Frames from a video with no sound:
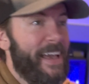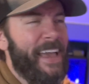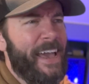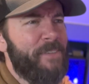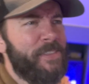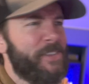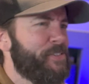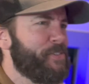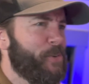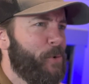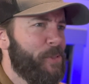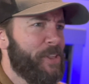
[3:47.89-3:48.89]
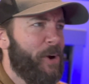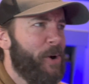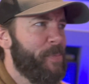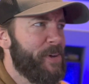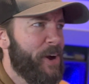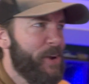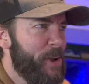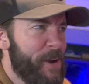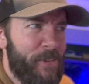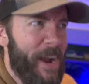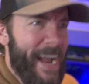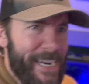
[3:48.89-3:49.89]
Hey Evan, this is cool and all, but are you ever
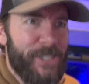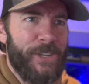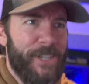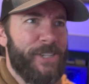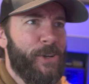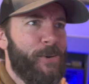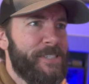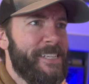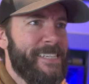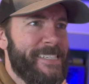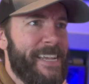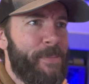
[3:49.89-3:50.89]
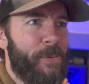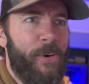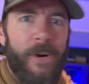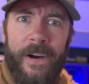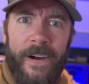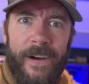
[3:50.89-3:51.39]
actually going to show us an example?